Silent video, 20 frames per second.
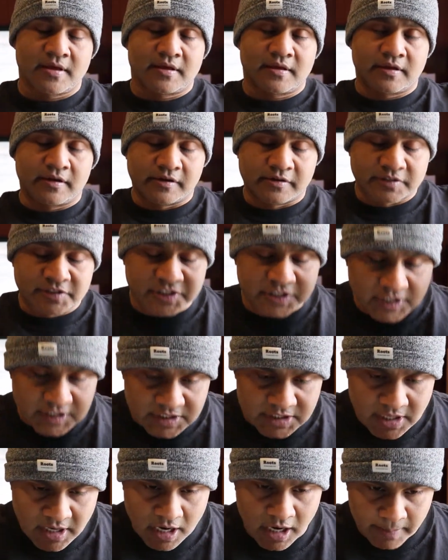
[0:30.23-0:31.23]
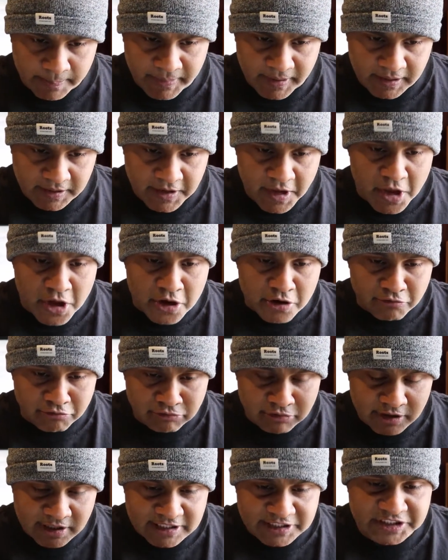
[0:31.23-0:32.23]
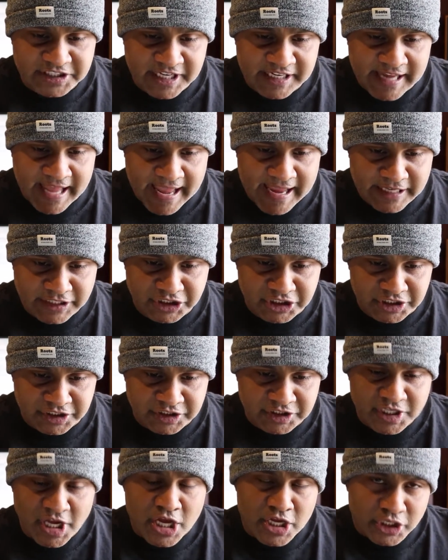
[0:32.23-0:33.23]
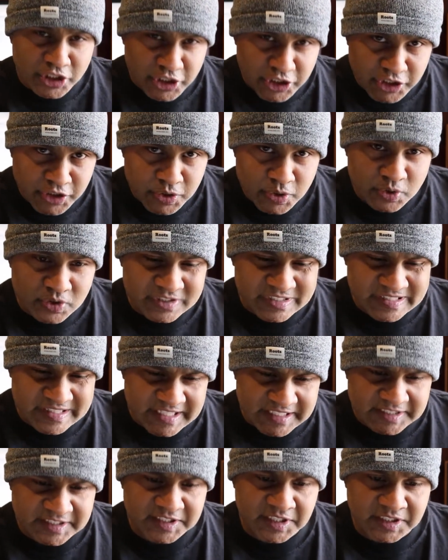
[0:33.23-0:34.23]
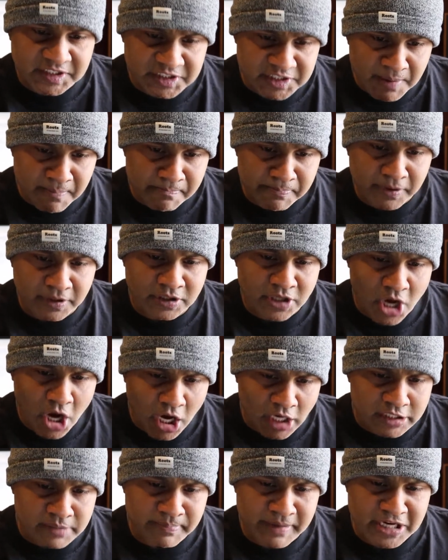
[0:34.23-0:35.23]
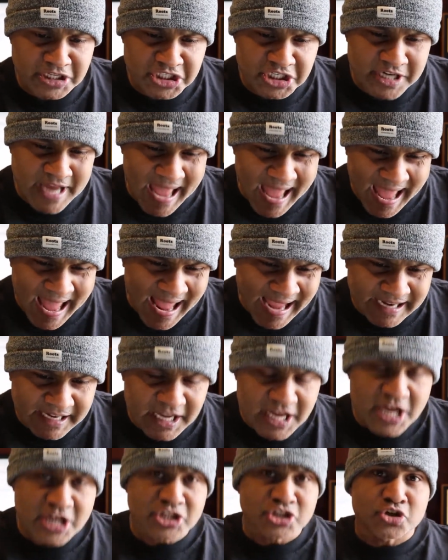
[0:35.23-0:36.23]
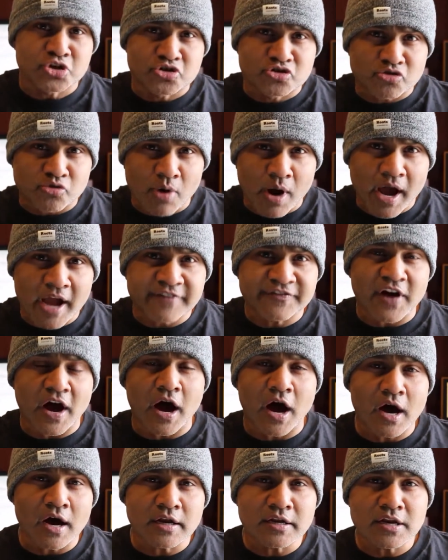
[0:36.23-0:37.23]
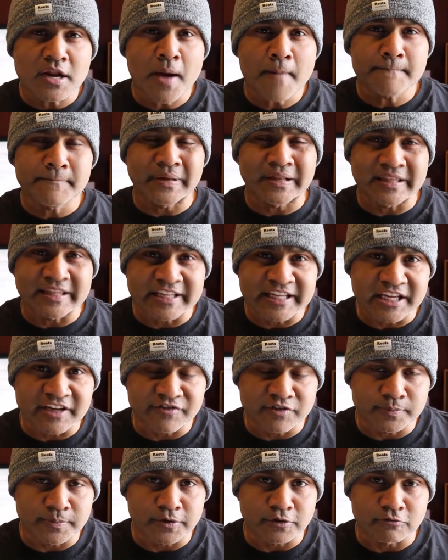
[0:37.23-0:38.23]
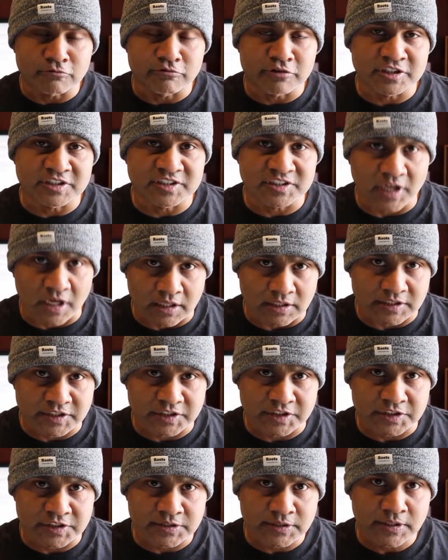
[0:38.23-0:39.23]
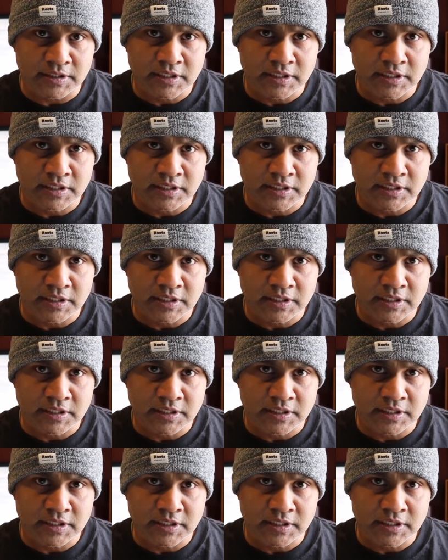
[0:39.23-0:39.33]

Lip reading: Here's the topic. Real estate agents, use this simple automation hack to drive unbelievable results.